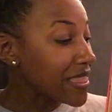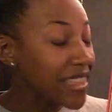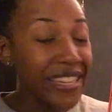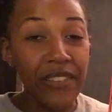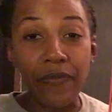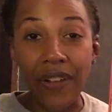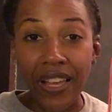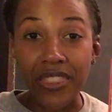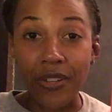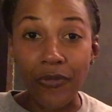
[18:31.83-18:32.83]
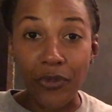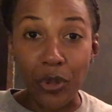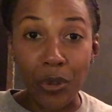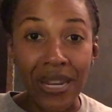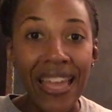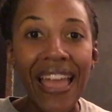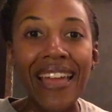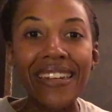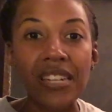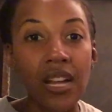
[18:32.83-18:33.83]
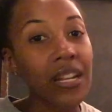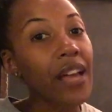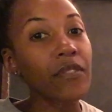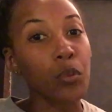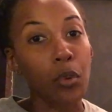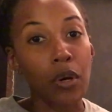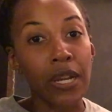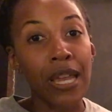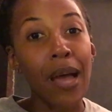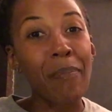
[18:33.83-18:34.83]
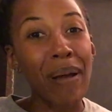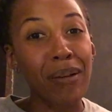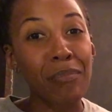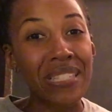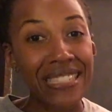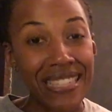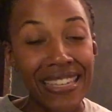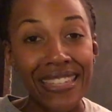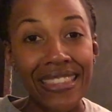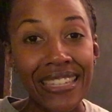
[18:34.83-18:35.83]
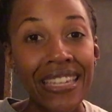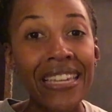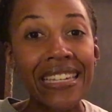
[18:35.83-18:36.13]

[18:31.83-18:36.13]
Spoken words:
They could find their food and not have to worry about mistakenly